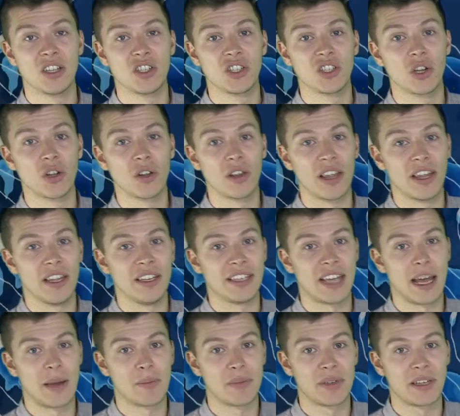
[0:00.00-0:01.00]
dull and
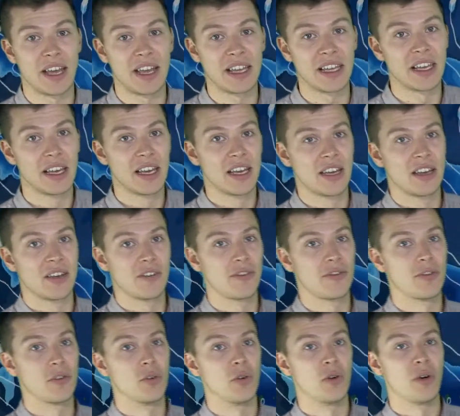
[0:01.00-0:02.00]
damp day
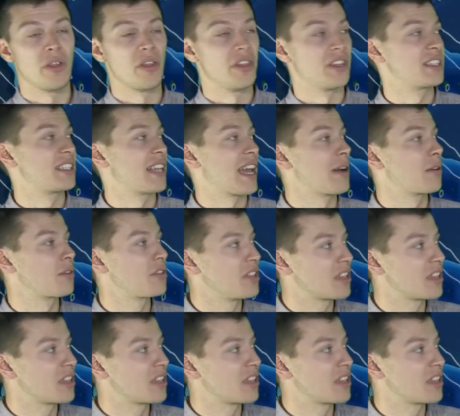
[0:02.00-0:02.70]
for the south.